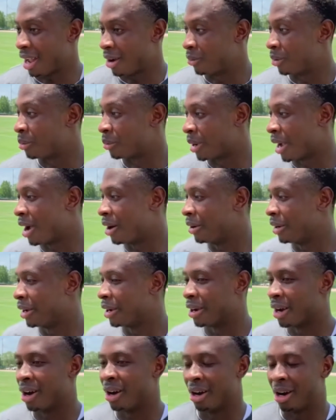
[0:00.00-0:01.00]
when we're out
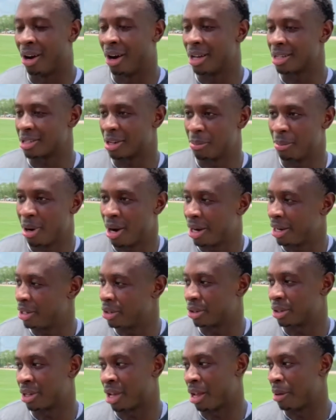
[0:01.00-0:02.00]
here, I'll, I'll ask Armani
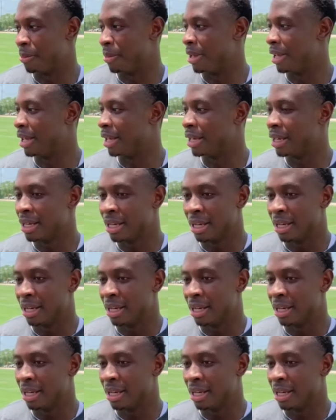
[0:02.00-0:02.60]
or K B,